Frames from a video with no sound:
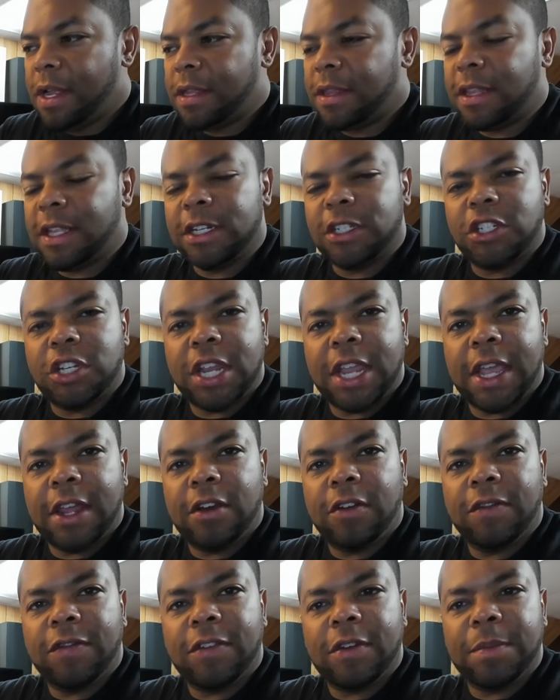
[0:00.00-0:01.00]
the
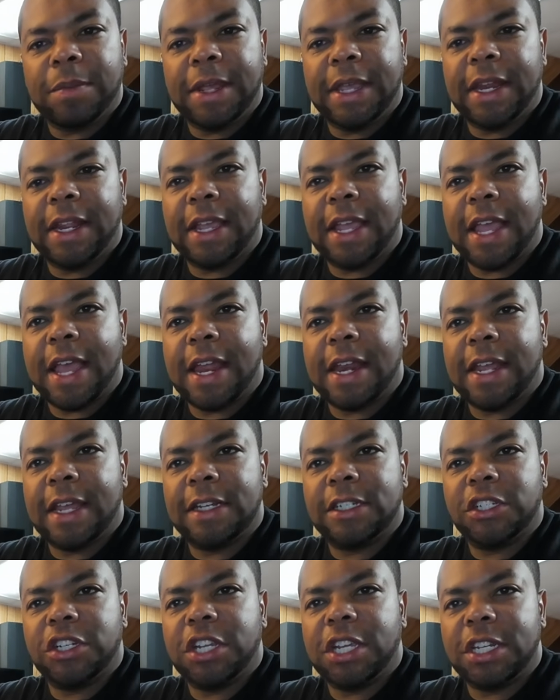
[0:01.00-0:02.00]
channel for me to kind of
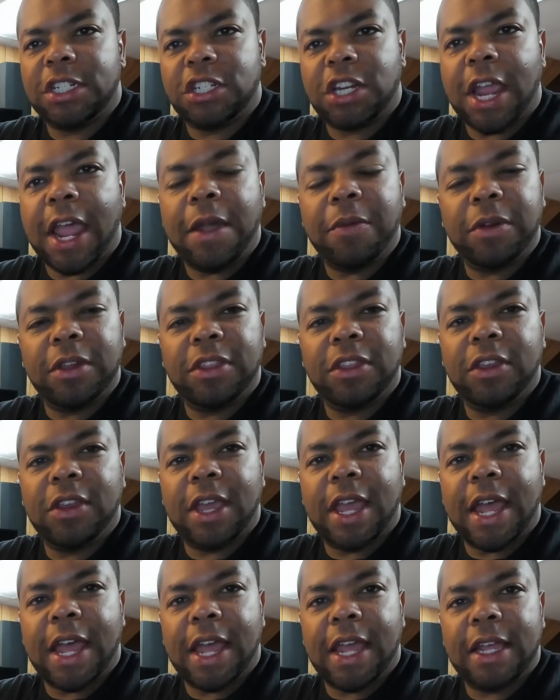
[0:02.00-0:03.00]
chit chat with you
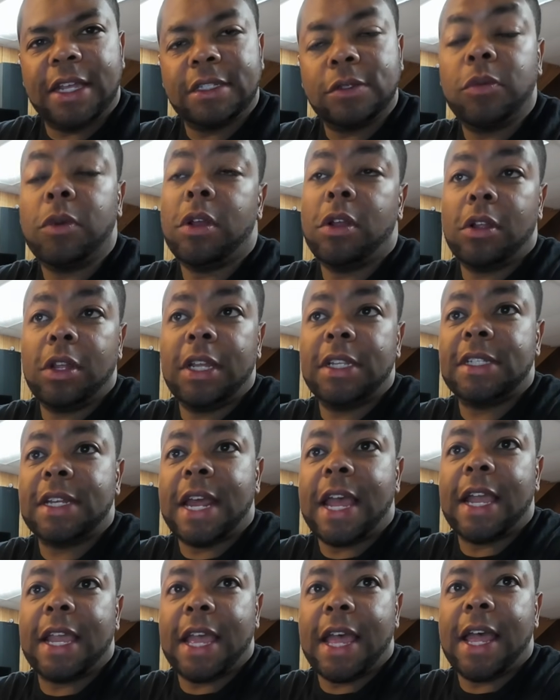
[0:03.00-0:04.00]
guys. Well, it's
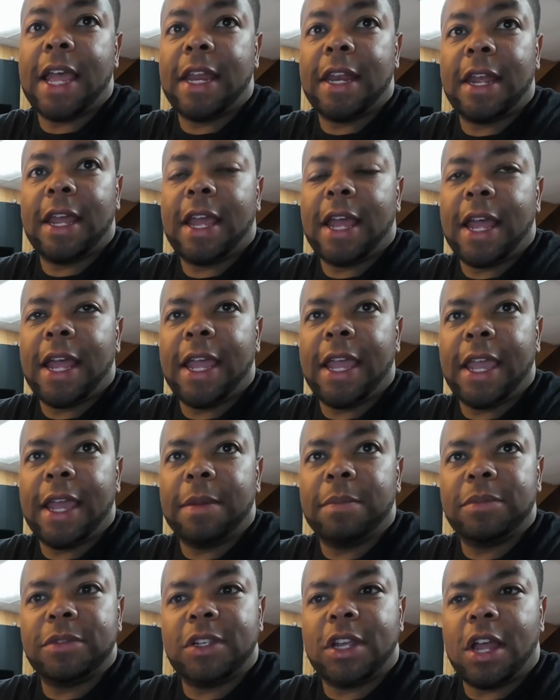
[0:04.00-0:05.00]
not kind of, I
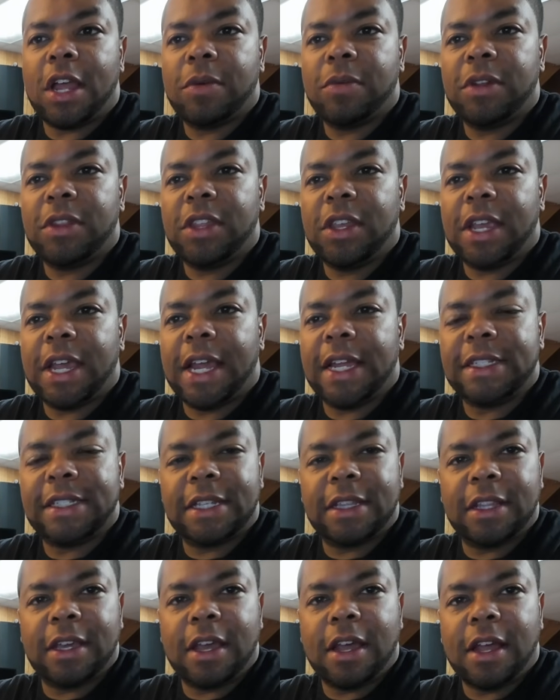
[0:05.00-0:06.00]
am talk with you guys
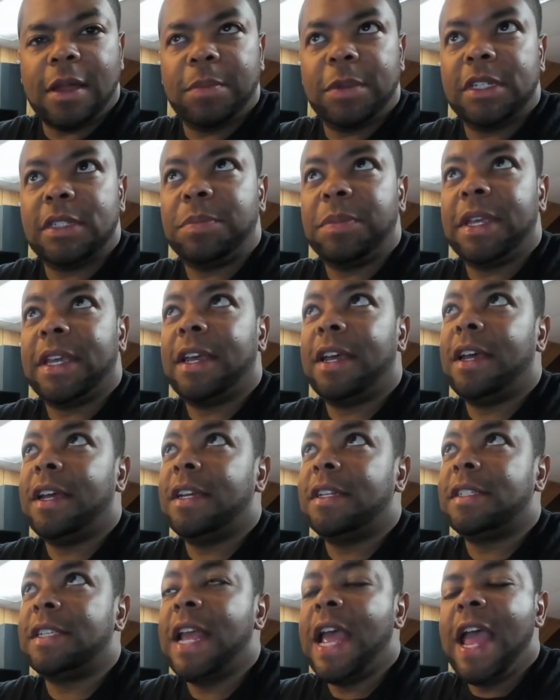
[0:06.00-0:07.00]
in the comments
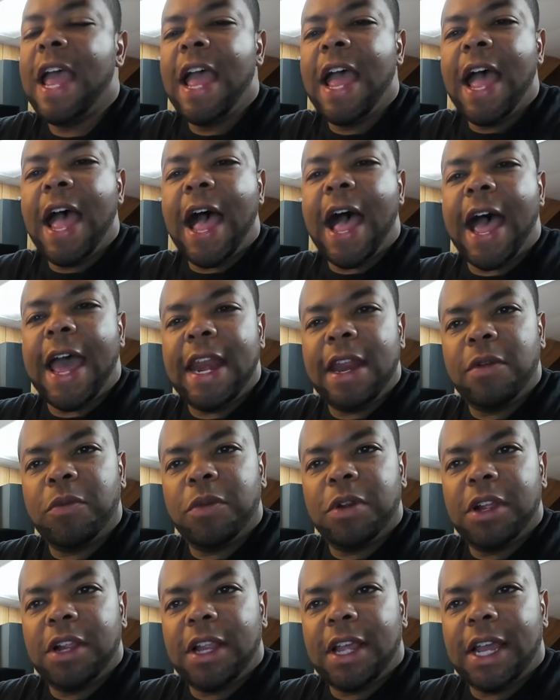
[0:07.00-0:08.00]
because I didn't
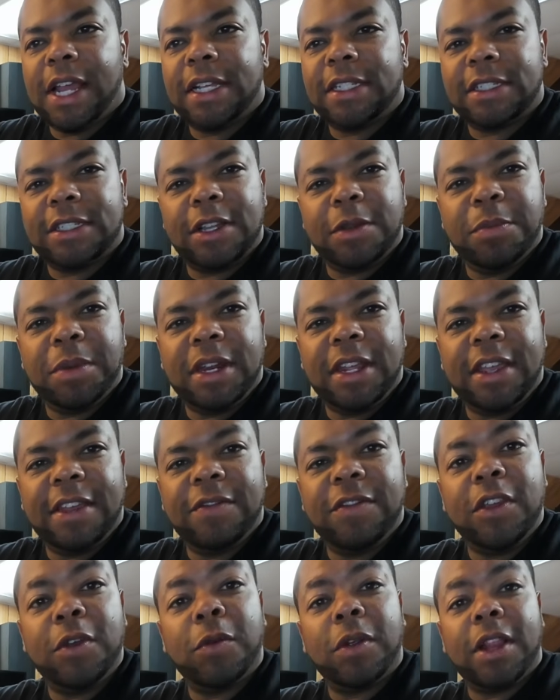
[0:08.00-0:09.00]
realize so many
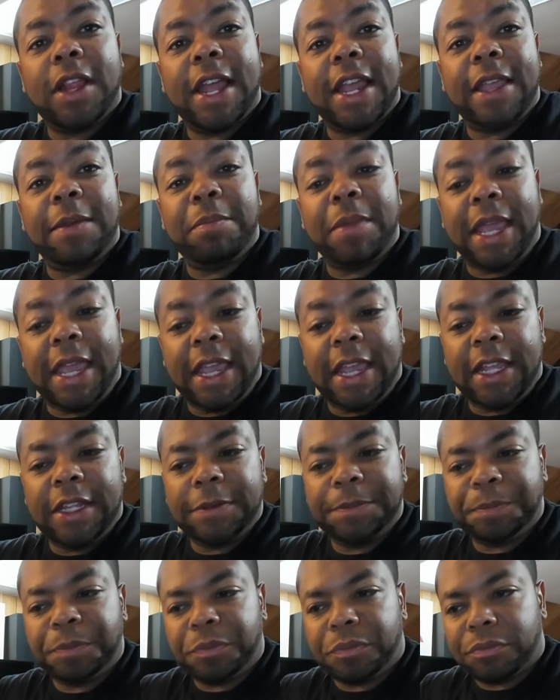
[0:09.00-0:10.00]
of you were like me.
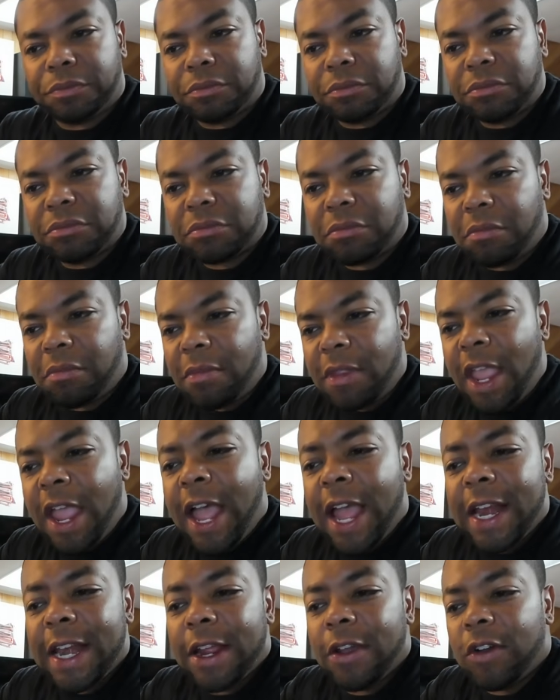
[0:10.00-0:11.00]

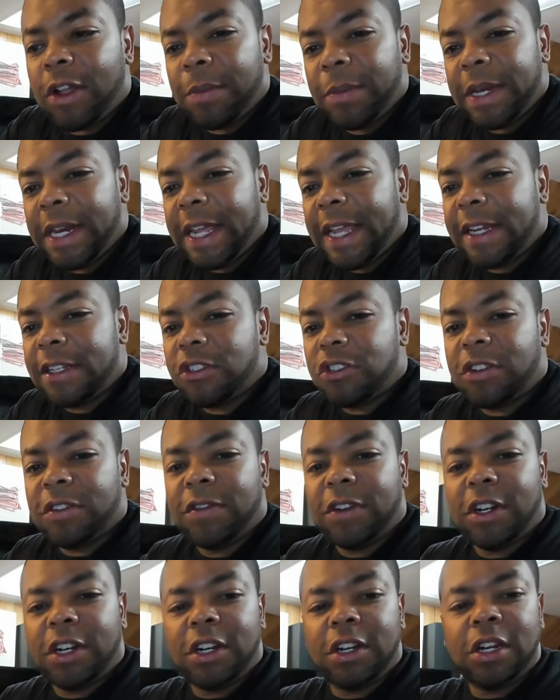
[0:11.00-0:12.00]
I know I'm an
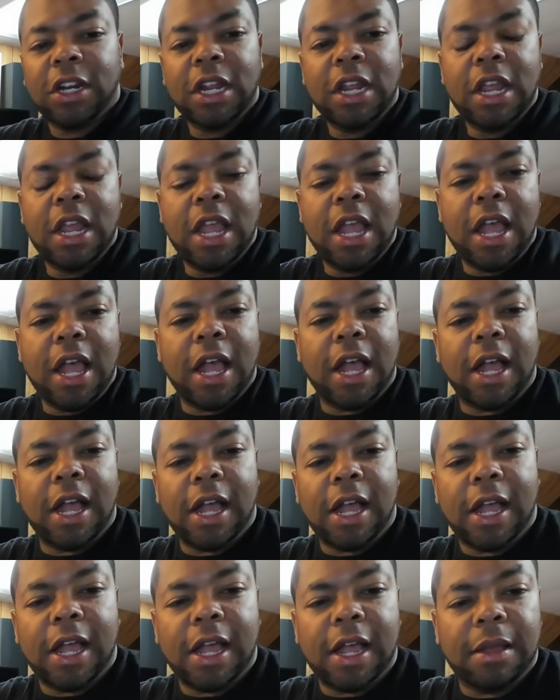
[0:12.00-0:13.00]
introvert.
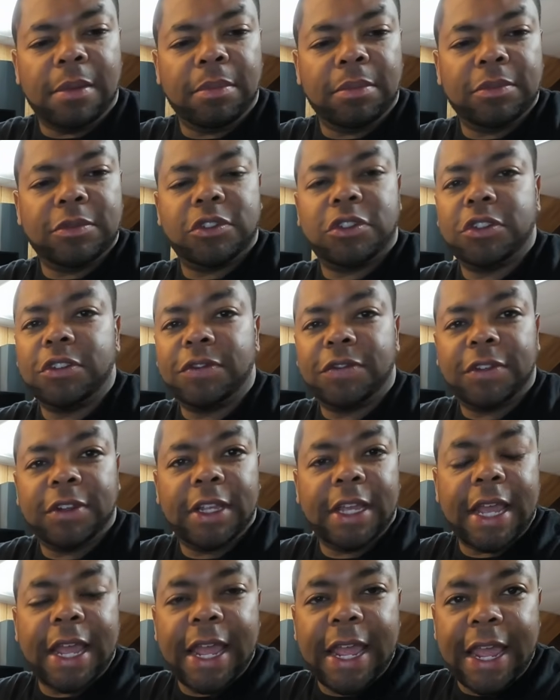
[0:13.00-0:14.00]

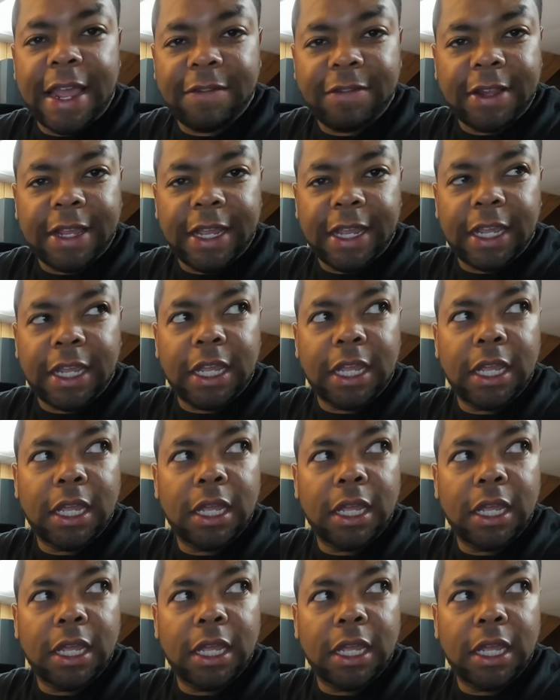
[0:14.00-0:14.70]
Truthfully, I have like